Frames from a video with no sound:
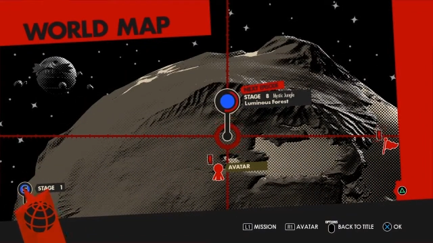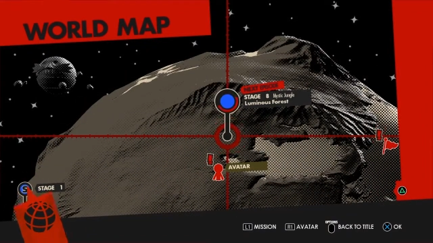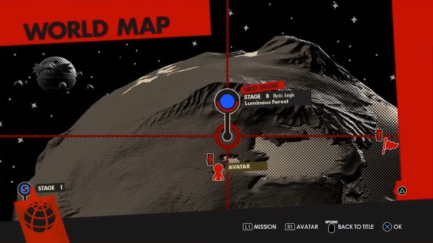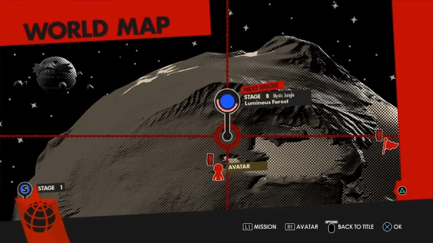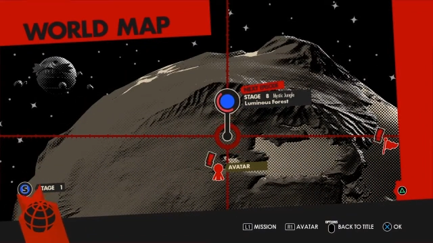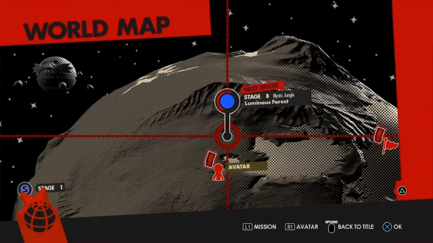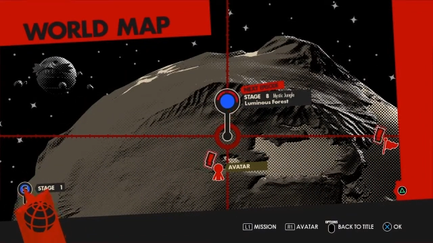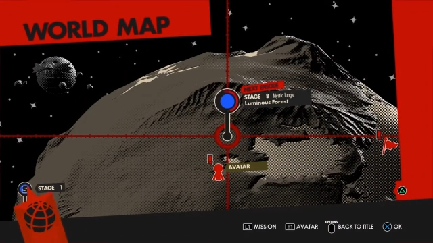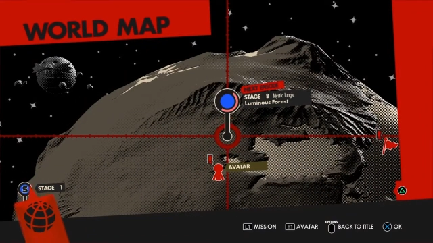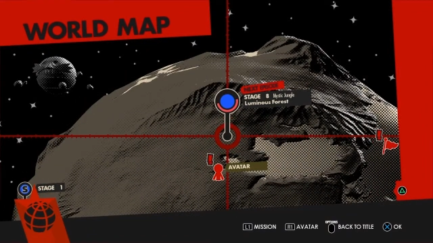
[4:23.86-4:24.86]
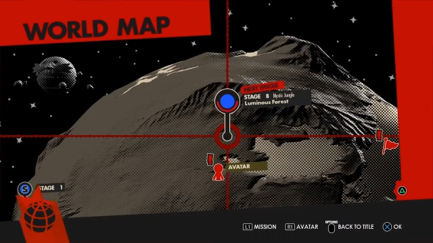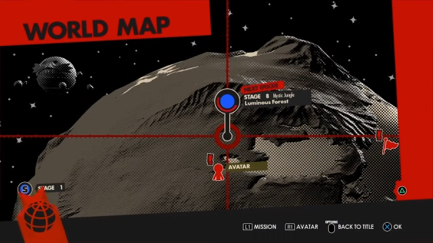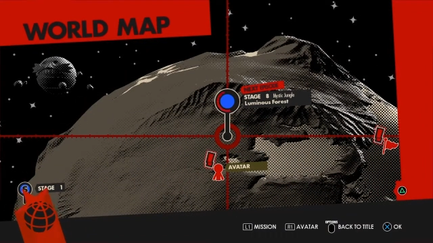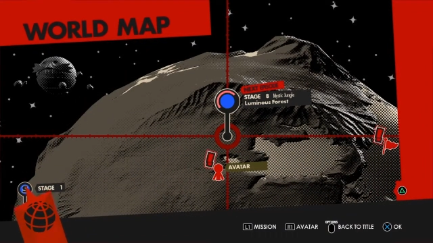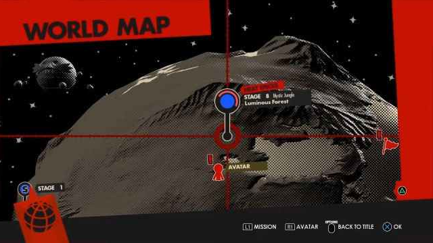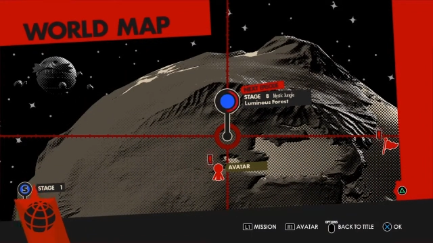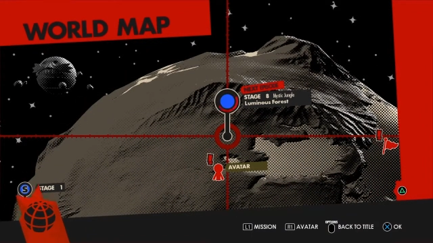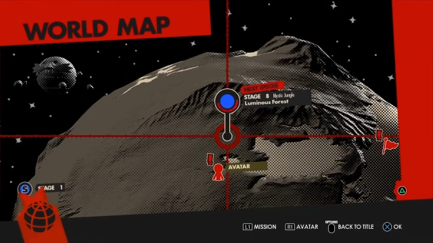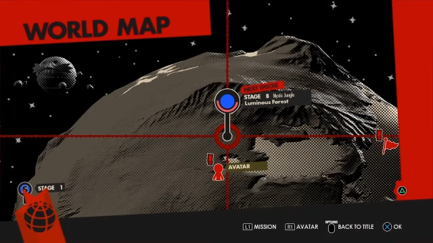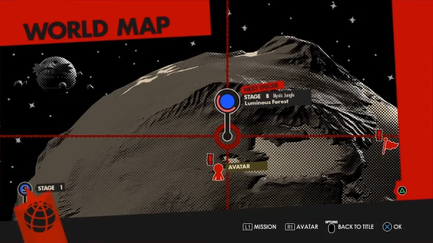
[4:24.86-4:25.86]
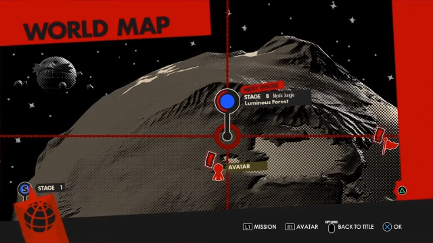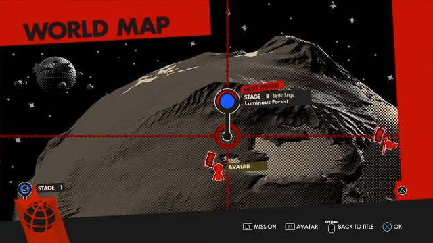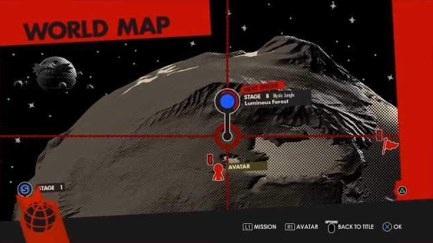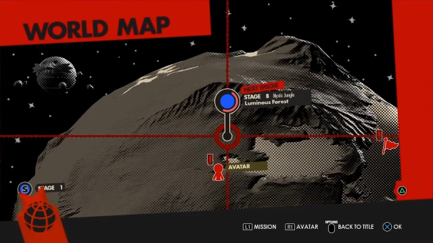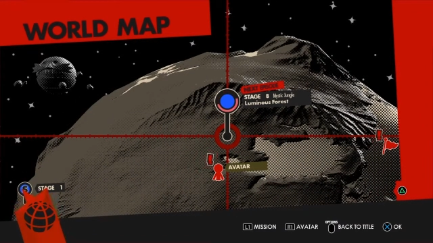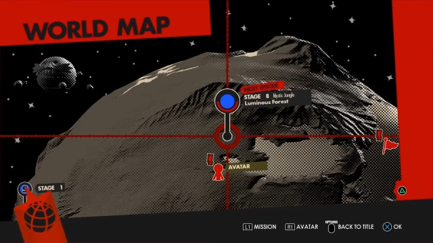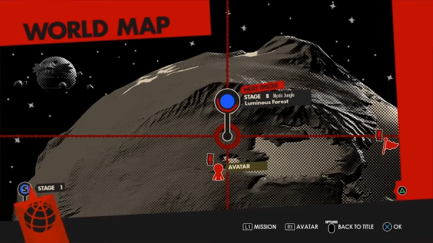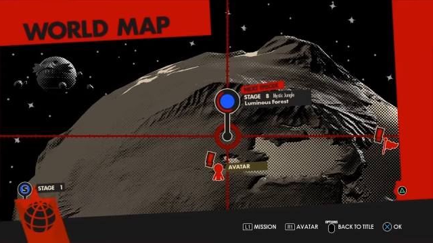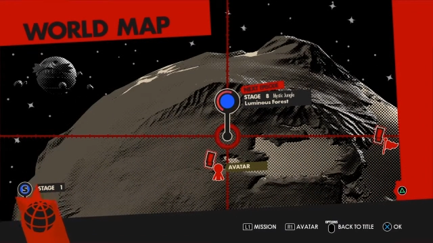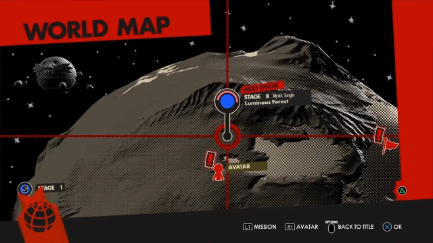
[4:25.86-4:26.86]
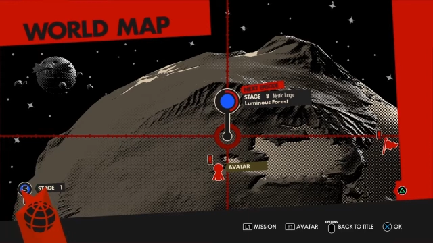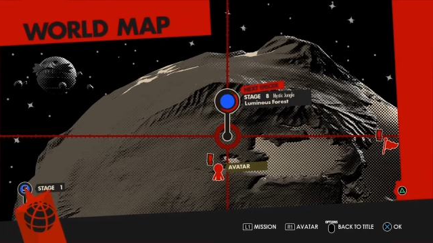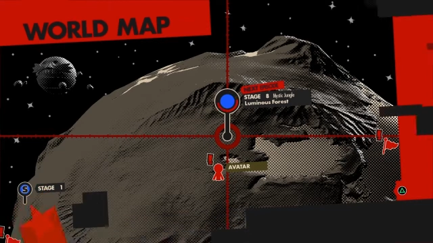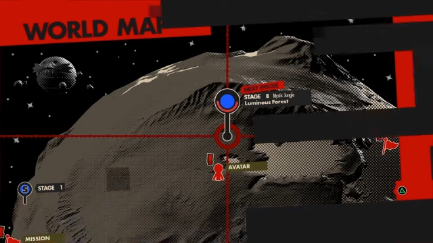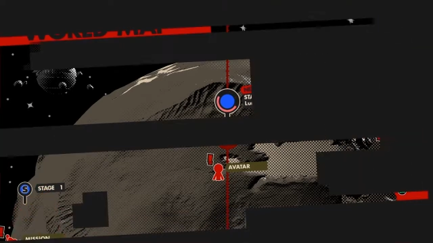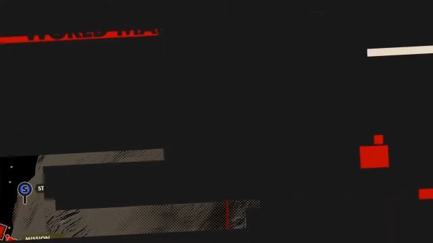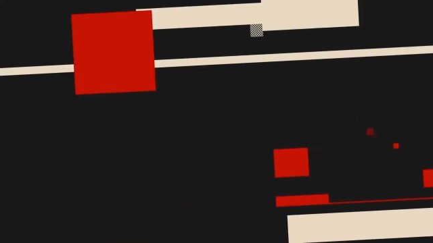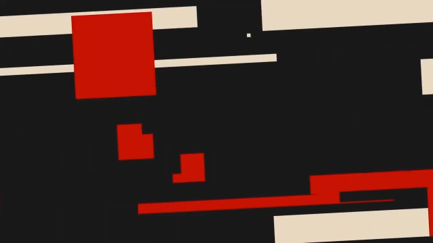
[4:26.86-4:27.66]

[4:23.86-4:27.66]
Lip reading: No face is visible, so there are no lips to read.